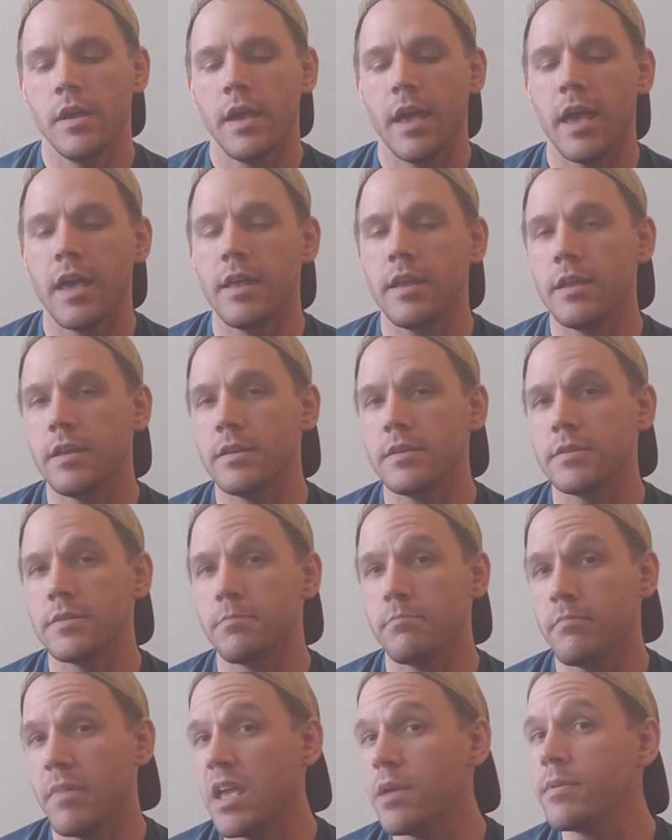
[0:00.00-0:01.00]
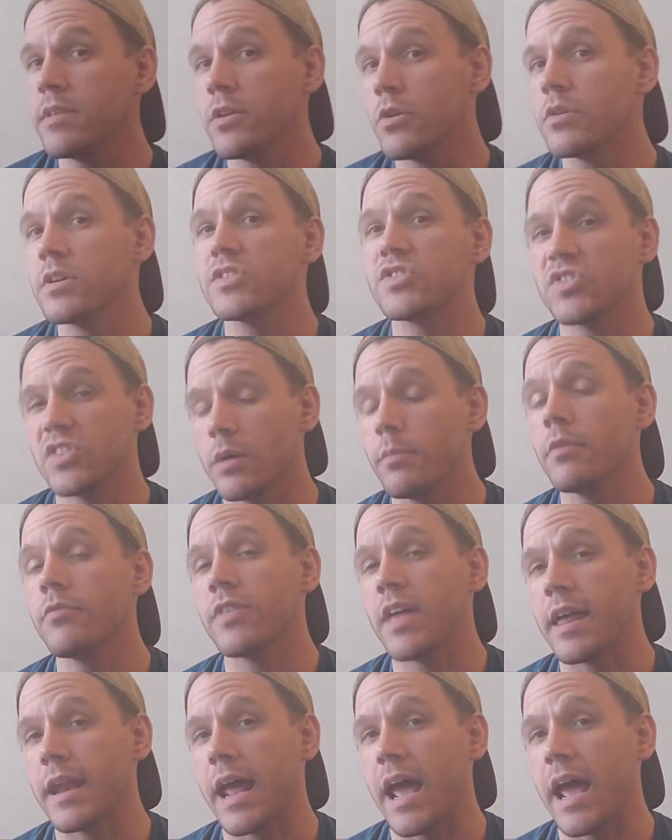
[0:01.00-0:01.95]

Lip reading: And maybe there is some of that